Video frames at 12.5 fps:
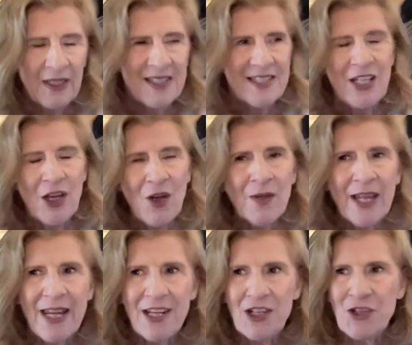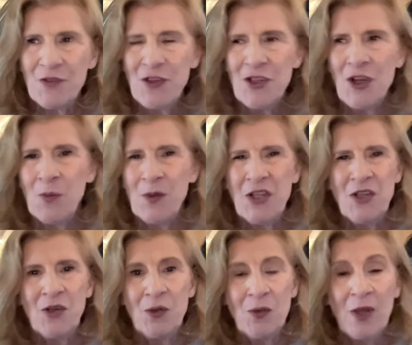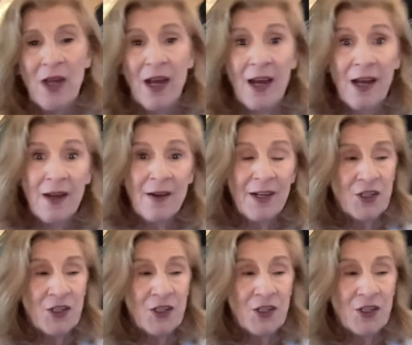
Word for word: the old adage of, you know, when you are uh,